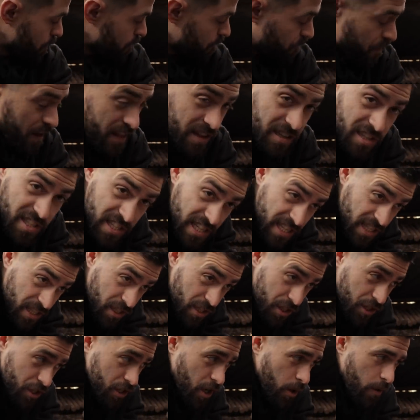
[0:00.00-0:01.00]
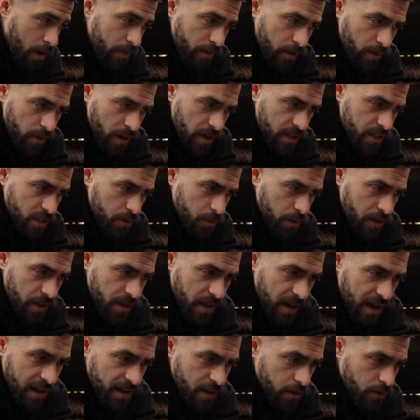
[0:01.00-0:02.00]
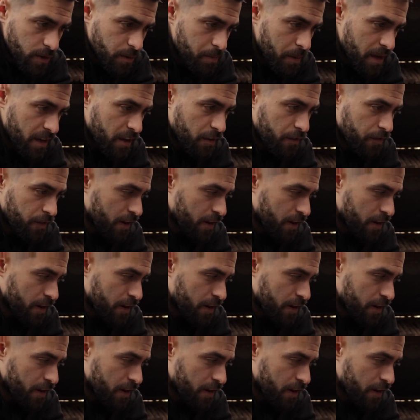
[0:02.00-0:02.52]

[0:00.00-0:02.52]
feather sticks just go everywhere so what you can do is make a